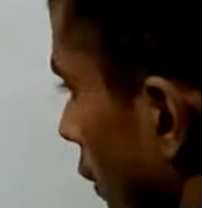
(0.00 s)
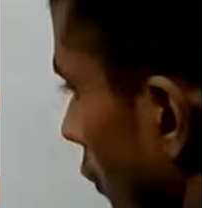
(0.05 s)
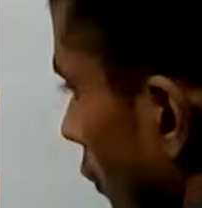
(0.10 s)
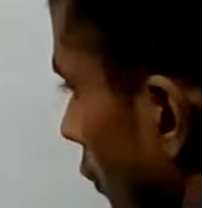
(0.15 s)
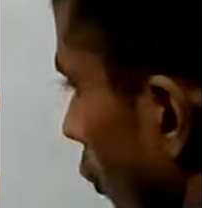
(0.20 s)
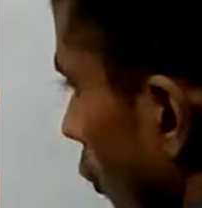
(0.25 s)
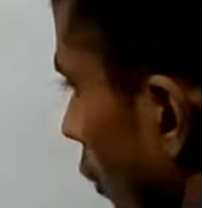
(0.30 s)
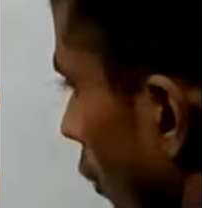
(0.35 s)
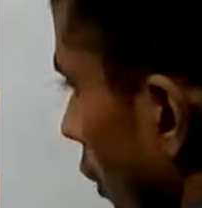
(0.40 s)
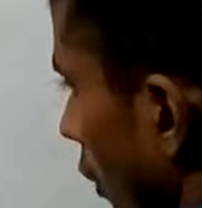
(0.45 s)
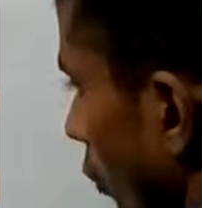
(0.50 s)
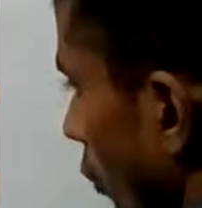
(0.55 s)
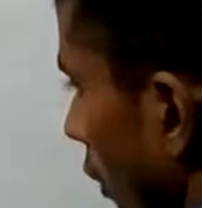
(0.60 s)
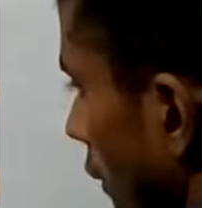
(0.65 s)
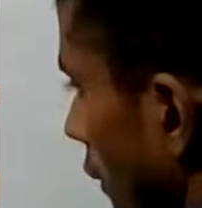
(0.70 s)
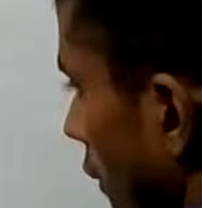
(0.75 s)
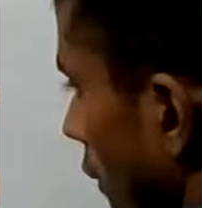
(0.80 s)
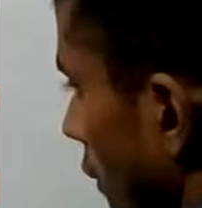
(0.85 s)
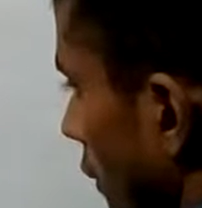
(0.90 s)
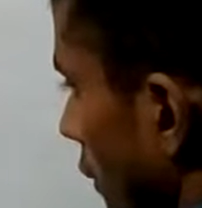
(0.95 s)
Now how to
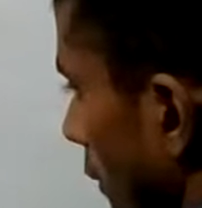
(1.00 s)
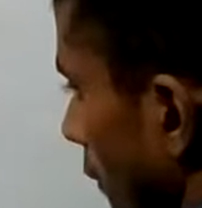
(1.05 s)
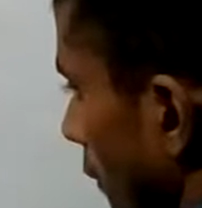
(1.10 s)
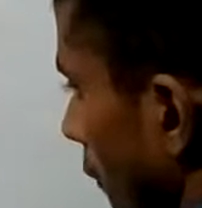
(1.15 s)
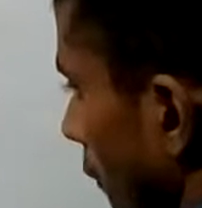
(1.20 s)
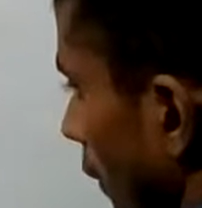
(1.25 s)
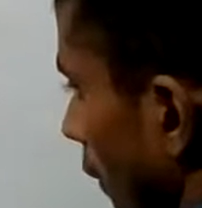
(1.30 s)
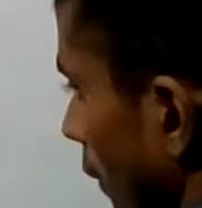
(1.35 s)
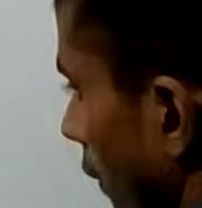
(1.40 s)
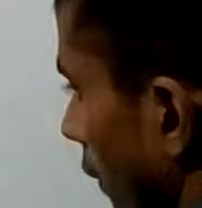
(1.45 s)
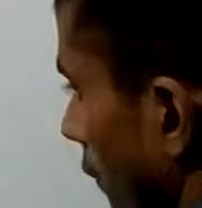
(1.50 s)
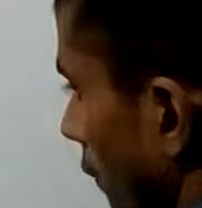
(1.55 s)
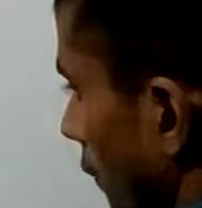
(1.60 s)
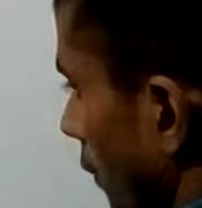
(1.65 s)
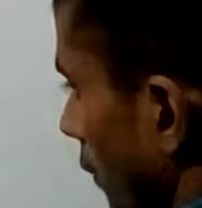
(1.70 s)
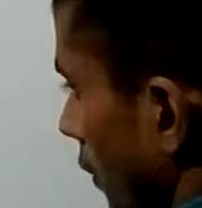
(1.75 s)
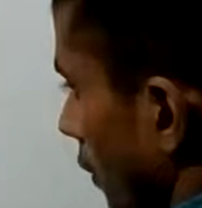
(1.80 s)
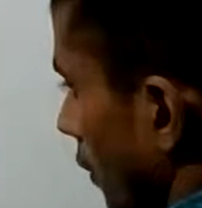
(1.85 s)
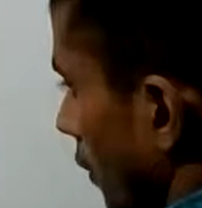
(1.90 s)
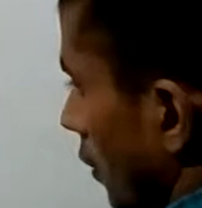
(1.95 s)
remove the decimal? See, after
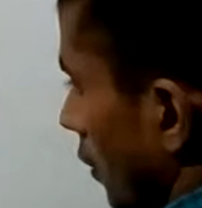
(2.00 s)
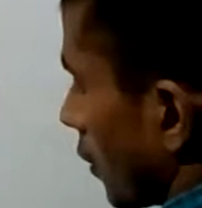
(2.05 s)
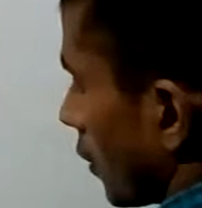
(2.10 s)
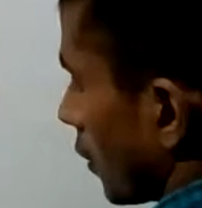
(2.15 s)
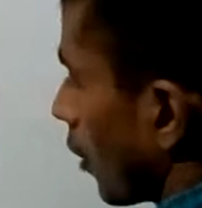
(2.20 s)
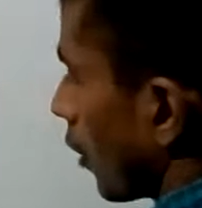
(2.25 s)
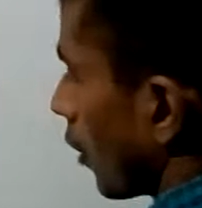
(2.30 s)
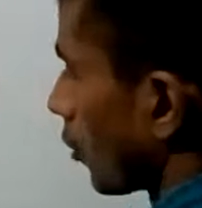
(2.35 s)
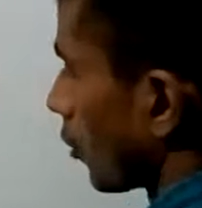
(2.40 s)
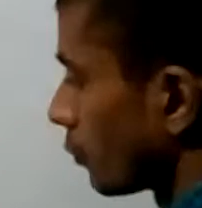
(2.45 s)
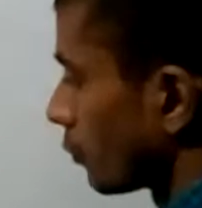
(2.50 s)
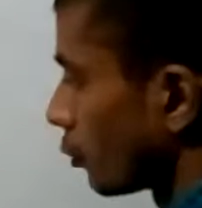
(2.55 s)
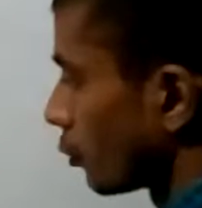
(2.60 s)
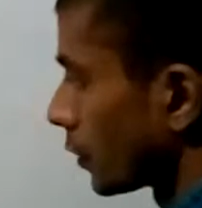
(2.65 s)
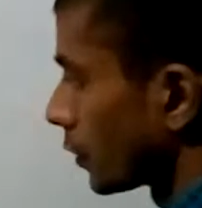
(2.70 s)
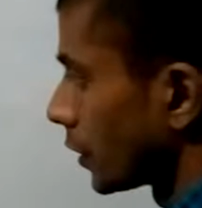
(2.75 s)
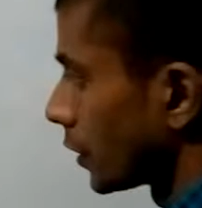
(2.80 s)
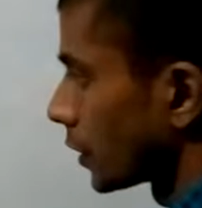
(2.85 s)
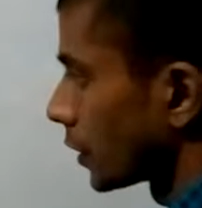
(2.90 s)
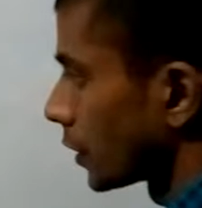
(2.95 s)
the decimal, here
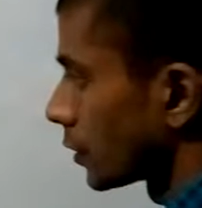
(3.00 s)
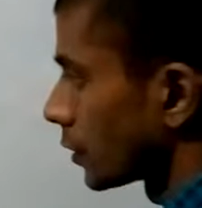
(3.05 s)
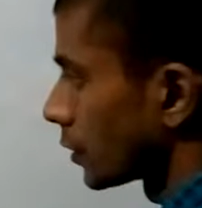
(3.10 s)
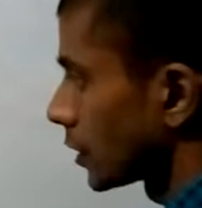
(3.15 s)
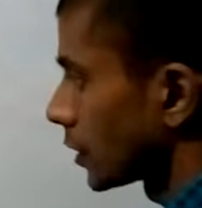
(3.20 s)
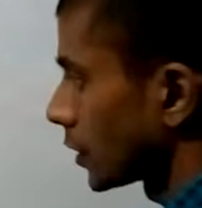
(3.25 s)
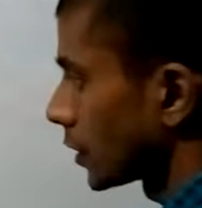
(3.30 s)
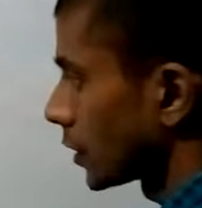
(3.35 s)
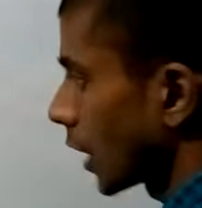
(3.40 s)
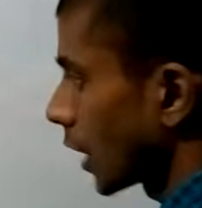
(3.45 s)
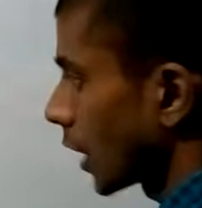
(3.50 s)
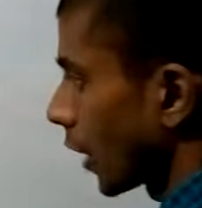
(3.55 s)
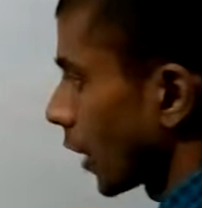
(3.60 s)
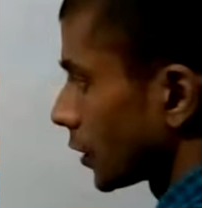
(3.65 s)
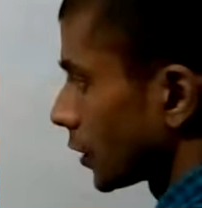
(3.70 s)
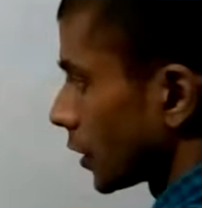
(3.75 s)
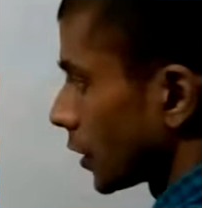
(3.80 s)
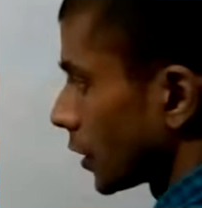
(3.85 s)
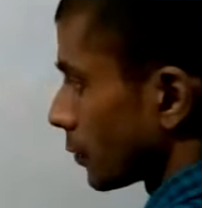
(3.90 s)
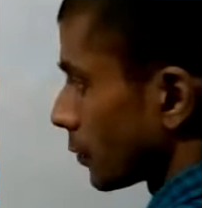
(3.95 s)
also 2 digits, after the
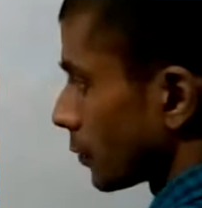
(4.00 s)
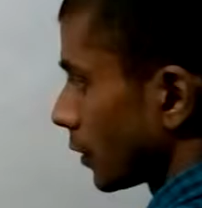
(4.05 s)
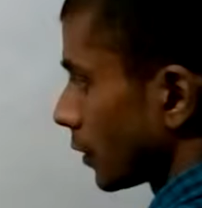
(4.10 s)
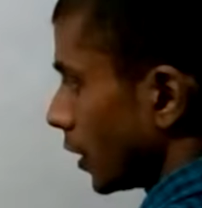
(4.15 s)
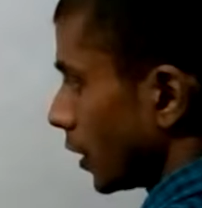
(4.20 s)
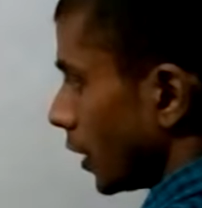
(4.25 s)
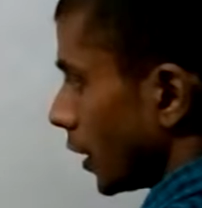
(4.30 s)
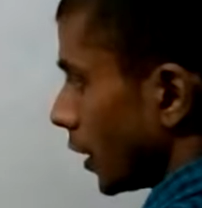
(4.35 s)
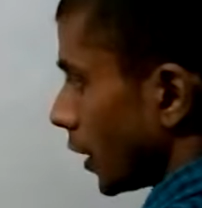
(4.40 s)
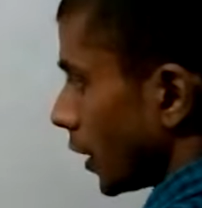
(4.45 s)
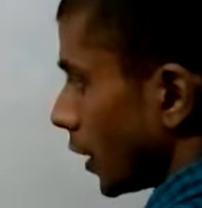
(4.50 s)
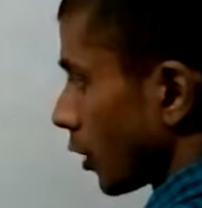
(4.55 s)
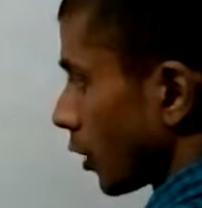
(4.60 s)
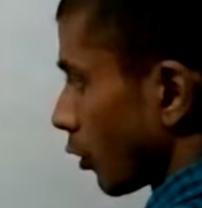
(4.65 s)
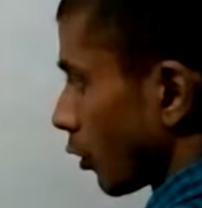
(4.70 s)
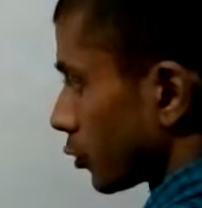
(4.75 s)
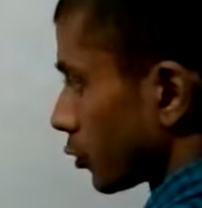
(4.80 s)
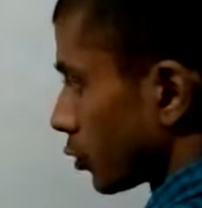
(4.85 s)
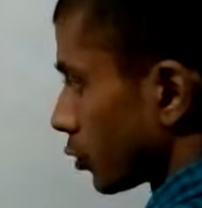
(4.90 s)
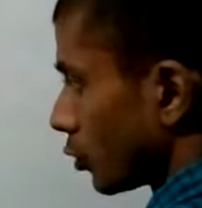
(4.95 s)
decimal, here also 2
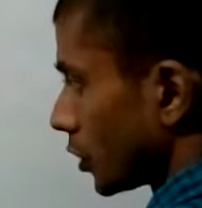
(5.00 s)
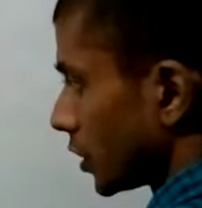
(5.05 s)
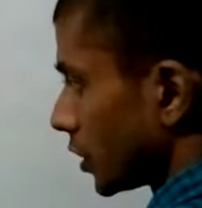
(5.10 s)
digits.